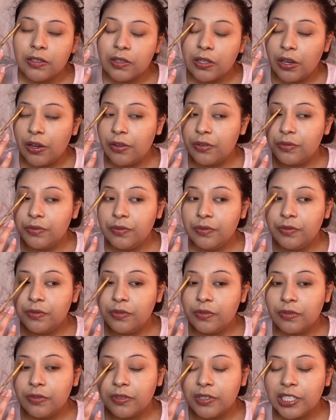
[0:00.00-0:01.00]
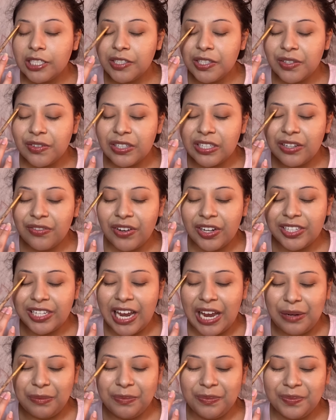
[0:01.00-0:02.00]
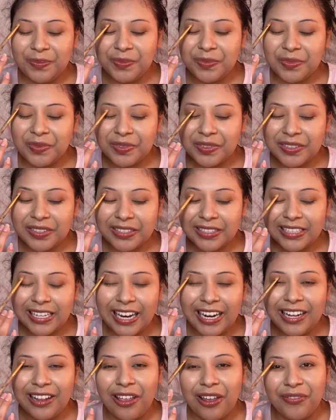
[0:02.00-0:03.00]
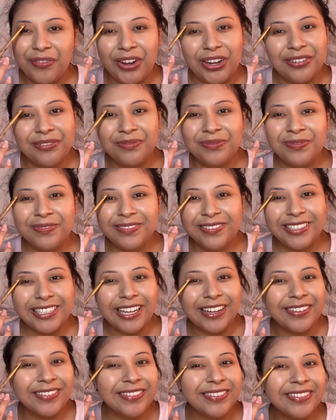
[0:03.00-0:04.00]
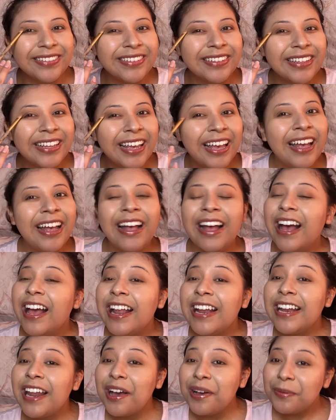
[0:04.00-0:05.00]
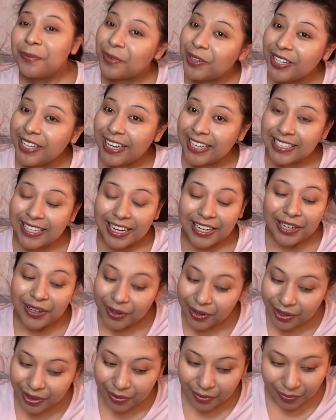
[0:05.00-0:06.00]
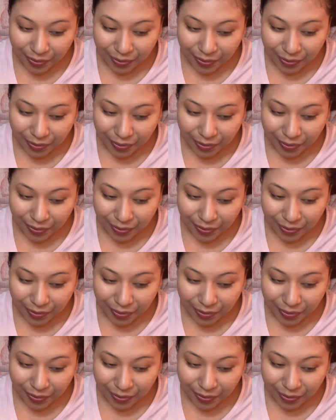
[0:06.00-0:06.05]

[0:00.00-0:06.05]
So was a really fun time. I had a lot of fun. So now I'm really excited to go to the